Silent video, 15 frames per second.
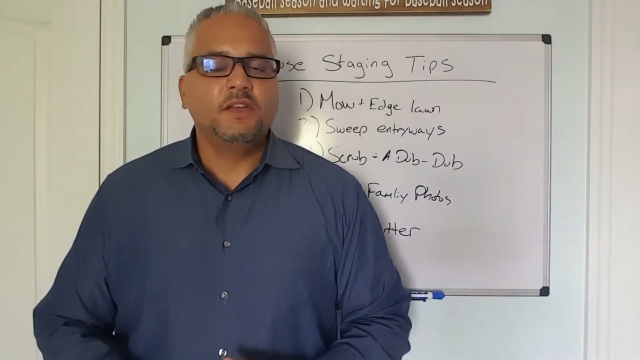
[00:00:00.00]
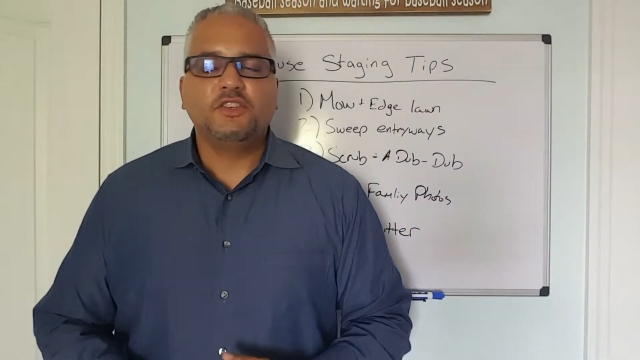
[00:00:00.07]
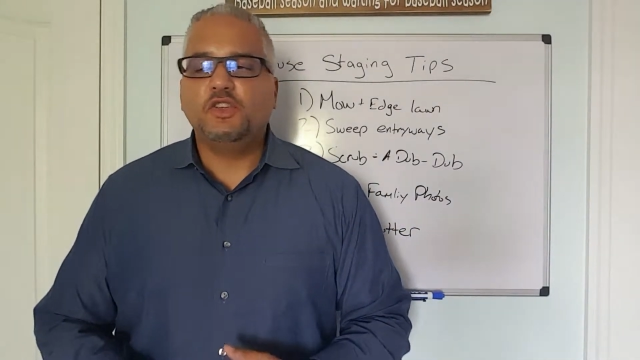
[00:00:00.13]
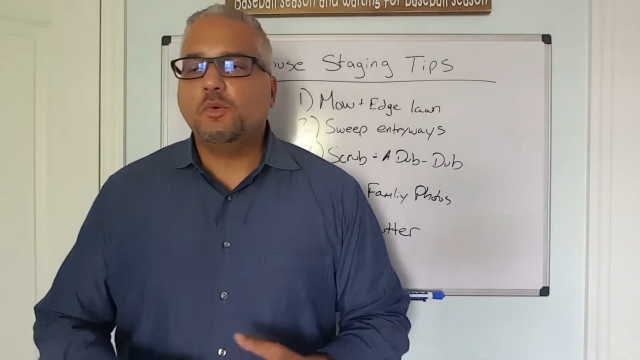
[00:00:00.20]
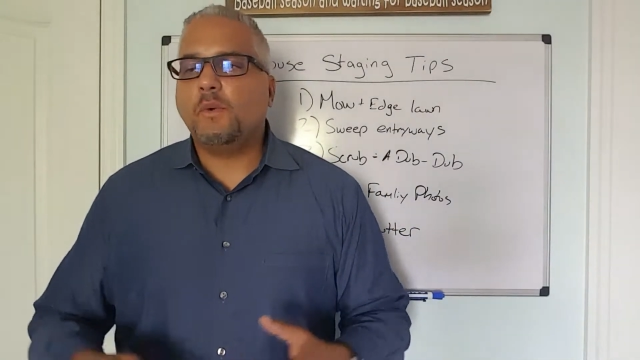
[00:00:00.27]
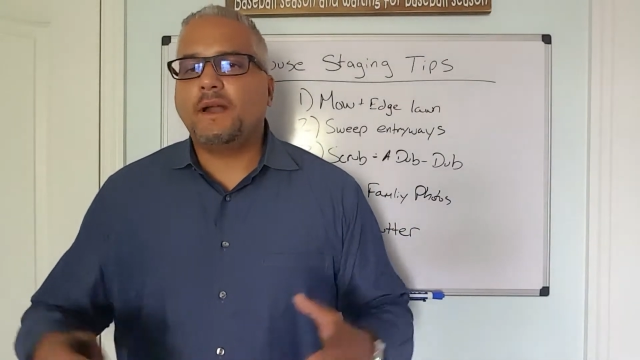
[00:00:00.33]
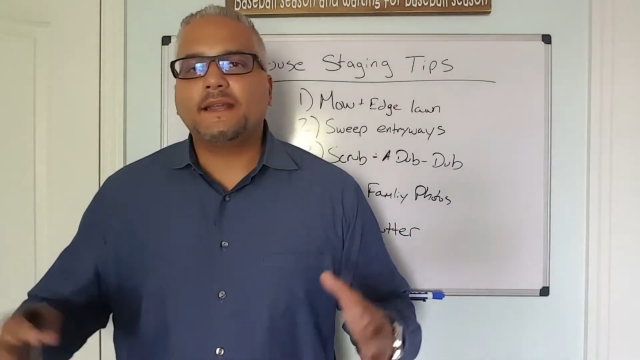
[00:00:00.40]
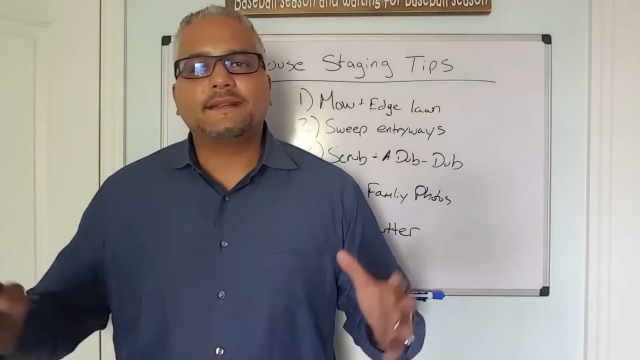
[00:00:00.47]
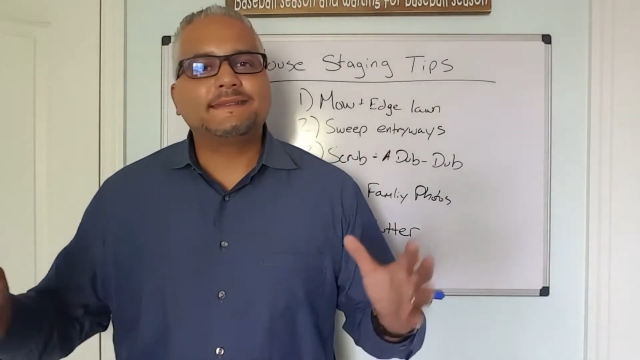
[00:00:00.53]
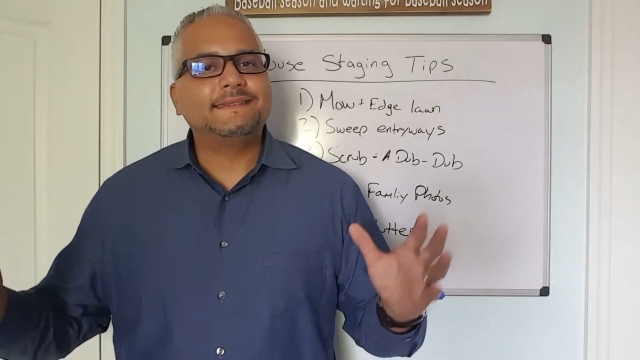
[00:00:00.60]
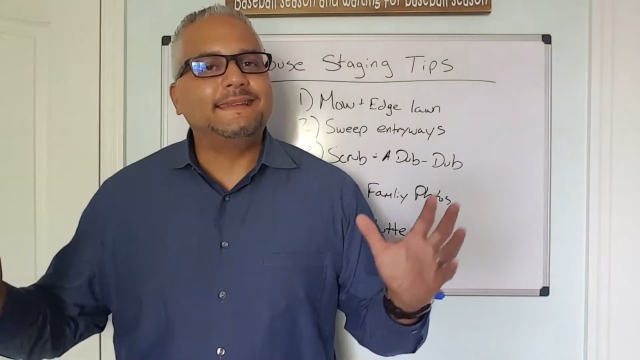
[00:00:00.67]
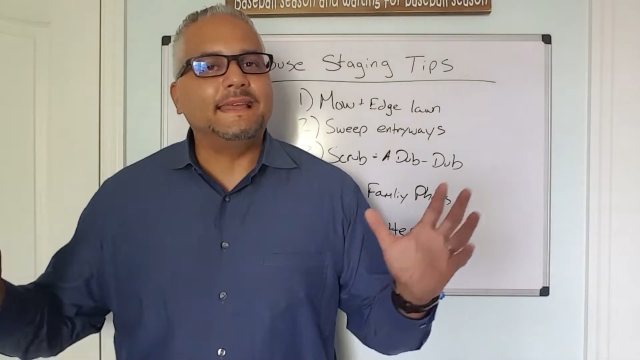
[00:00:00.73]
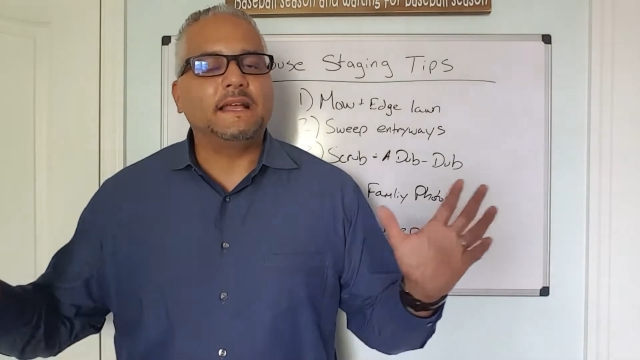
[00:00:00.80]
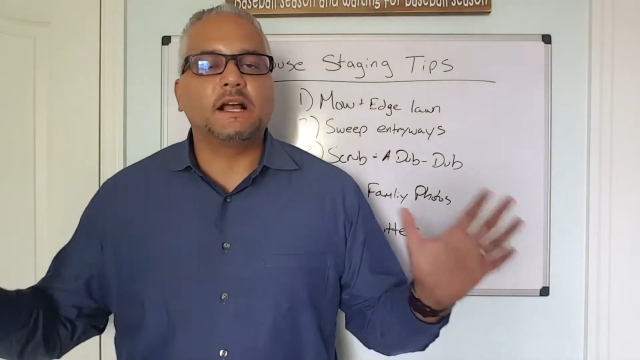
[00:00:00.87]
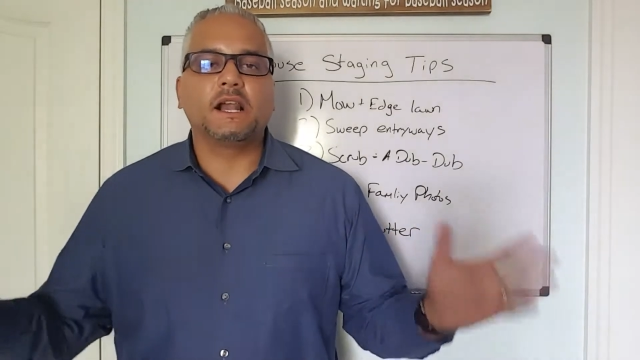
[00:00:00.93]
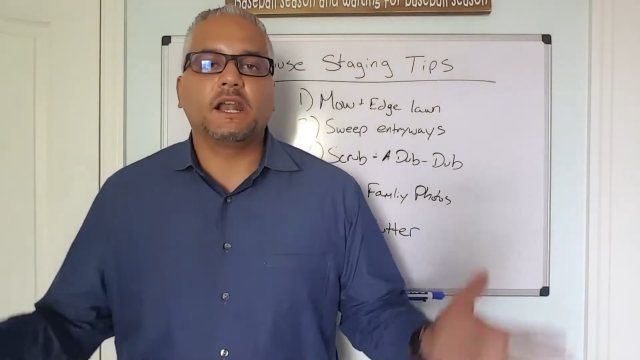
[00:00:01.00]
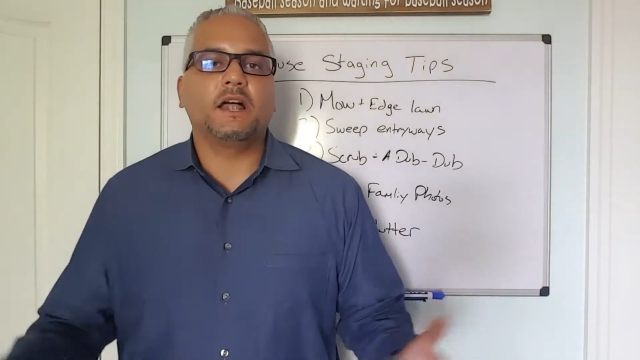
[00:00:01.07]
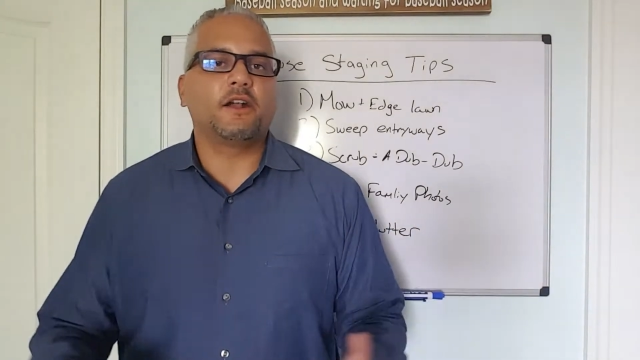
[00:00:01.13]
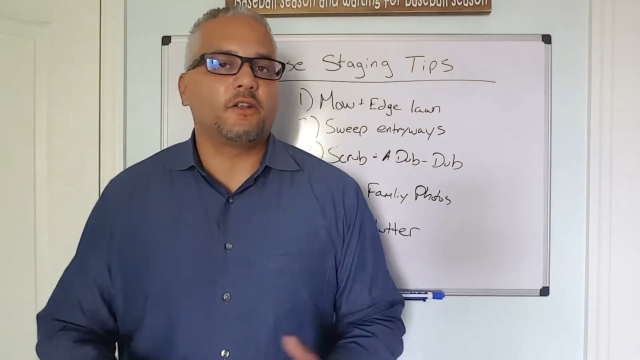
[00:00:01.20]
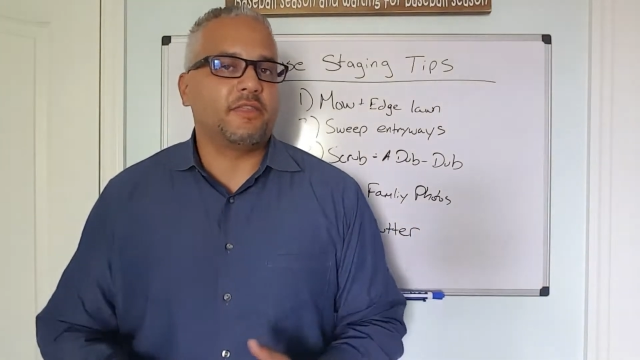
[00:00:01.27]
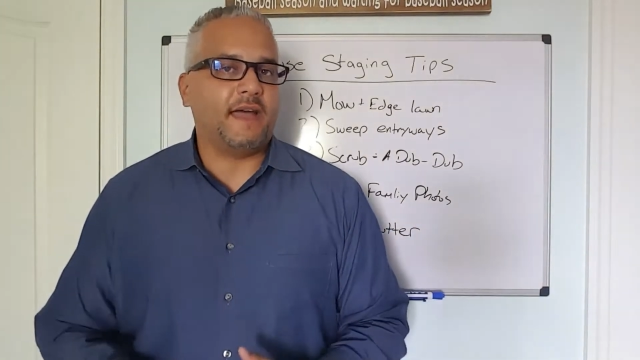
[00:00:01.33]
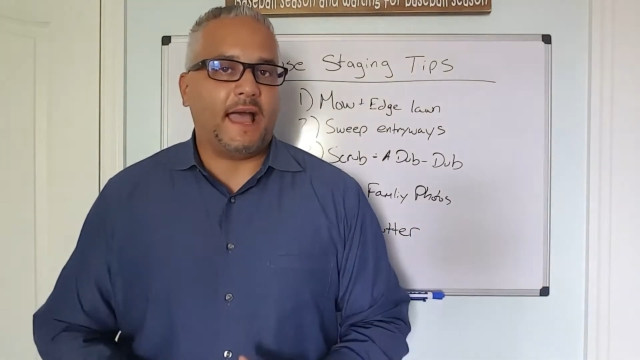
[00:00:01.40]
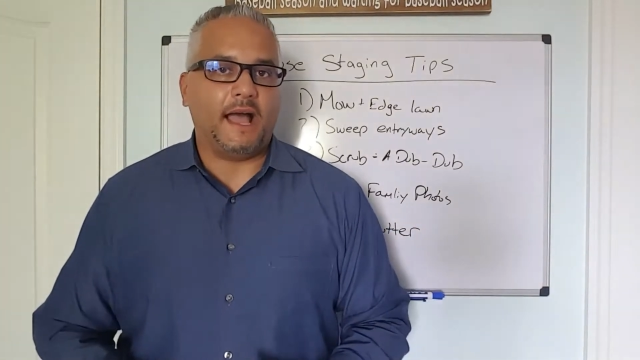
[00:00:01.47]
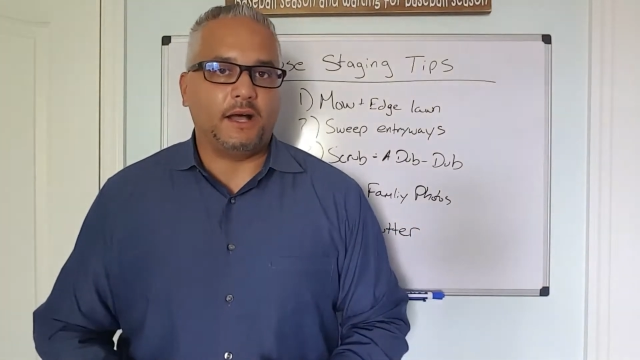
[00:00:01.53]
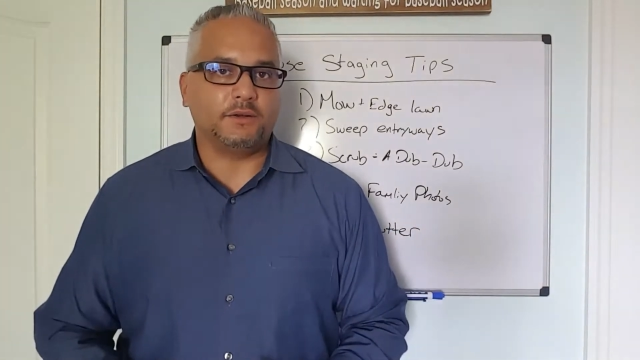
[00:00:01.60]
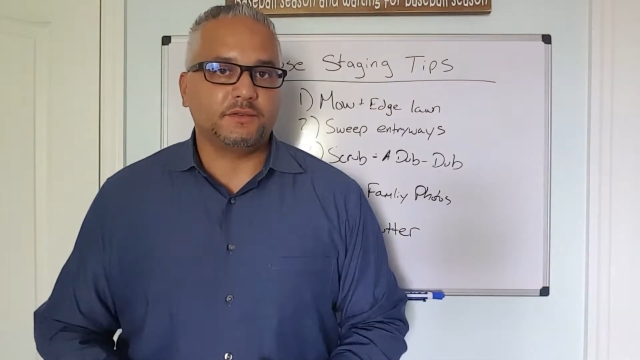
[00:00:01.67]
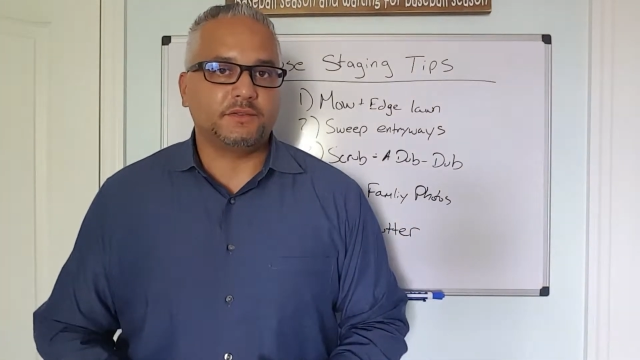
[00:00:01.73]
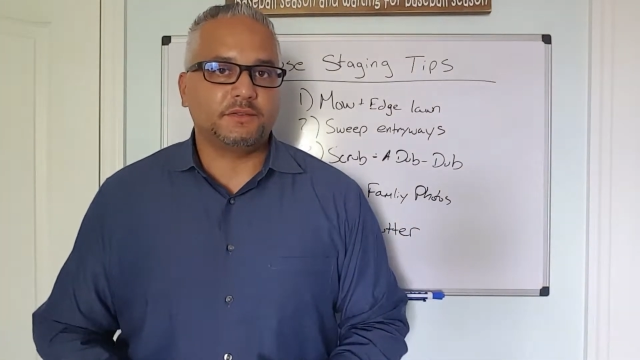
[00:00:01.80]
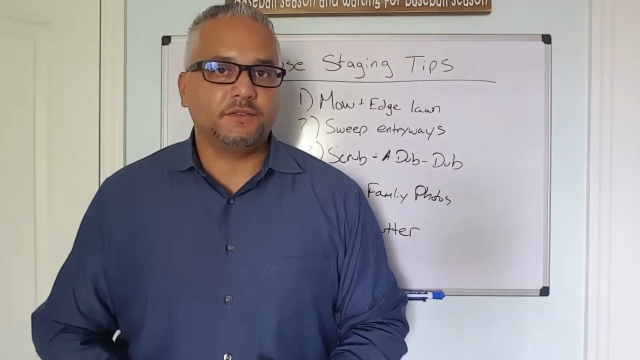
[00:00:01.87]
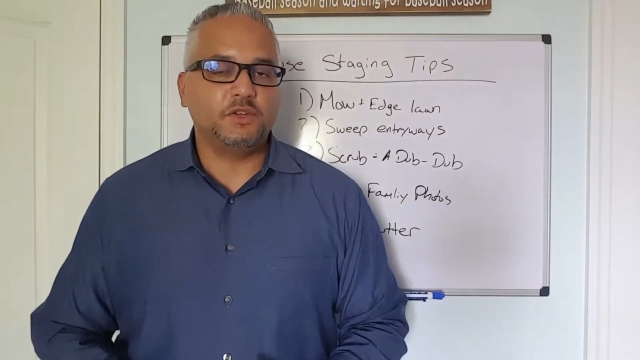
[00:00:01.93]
You want to declutter the house.